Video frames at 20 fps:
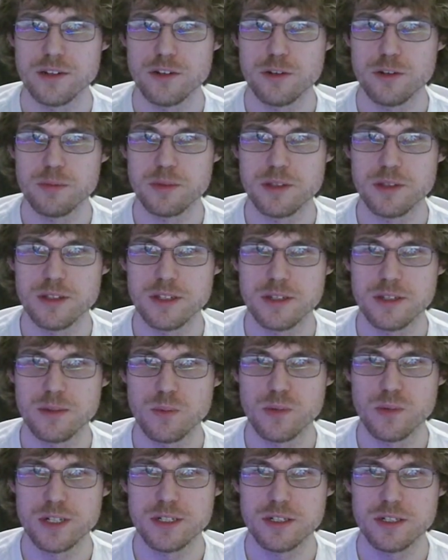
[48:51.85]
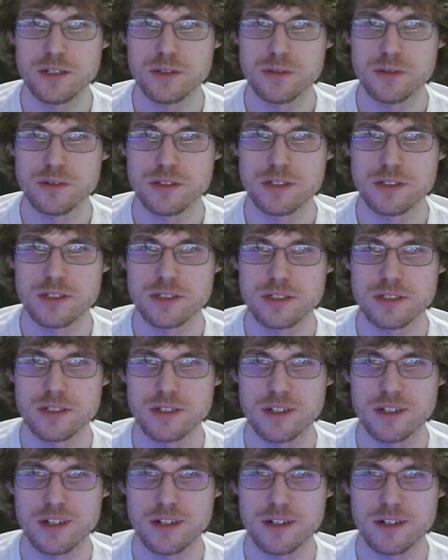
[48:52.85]
open the Windows
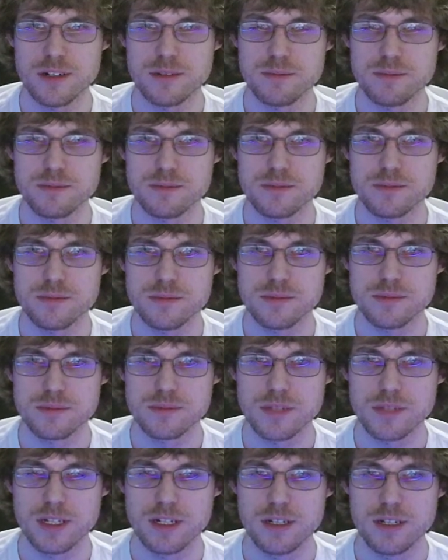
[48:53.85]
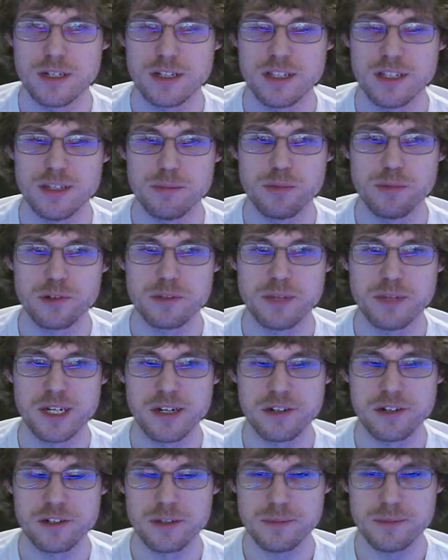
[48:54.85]
clipboard
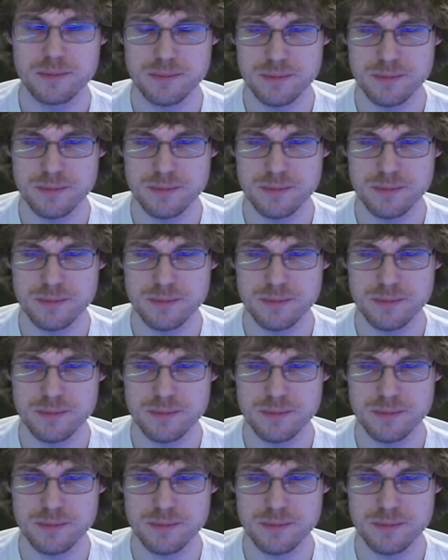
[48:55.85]
manager.